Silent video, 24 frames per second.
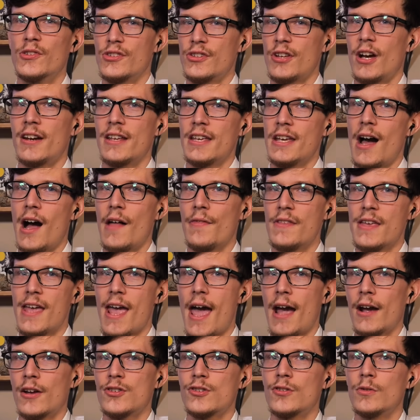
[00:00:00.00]
study on the
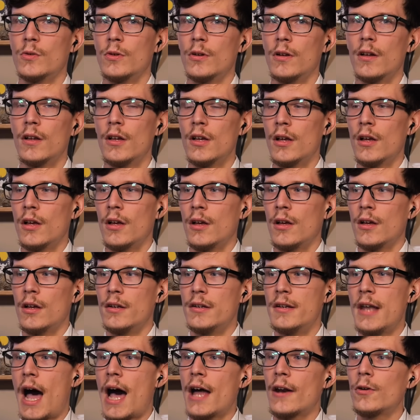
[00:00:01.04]
actual,
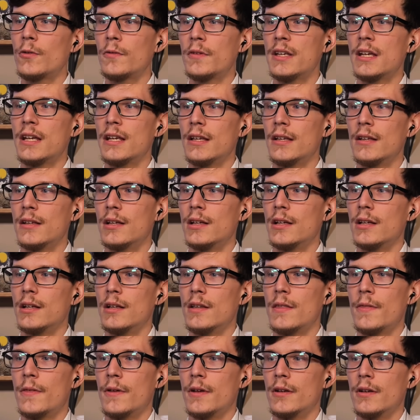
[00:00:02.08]
not only
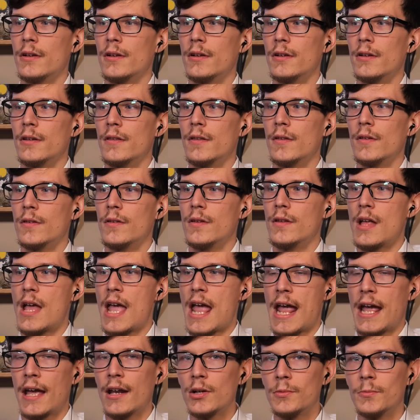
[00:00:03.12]
the
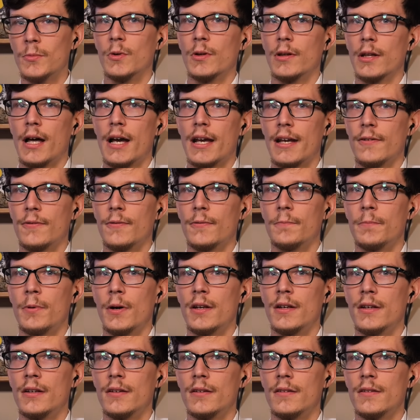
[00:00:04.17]
animal life,
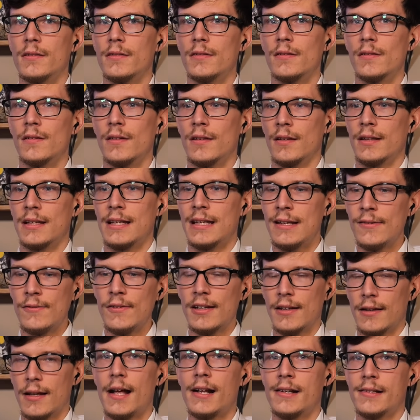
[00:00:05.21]
but
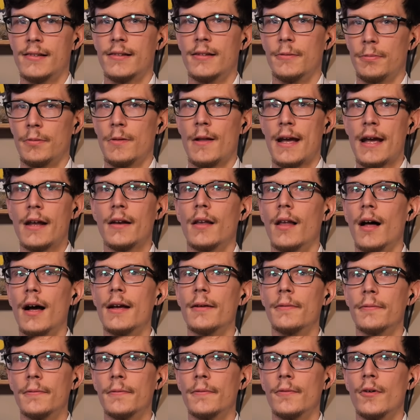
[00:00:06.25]
even less the plant
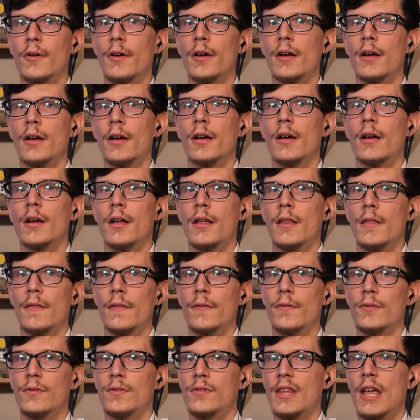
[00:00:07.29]
life.
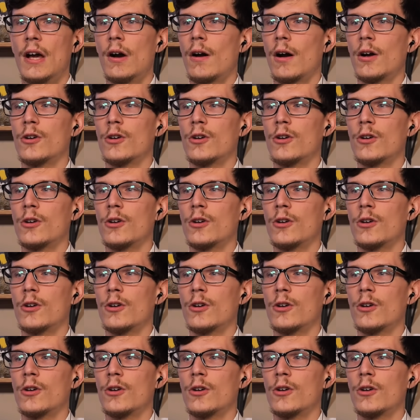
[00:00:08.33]
There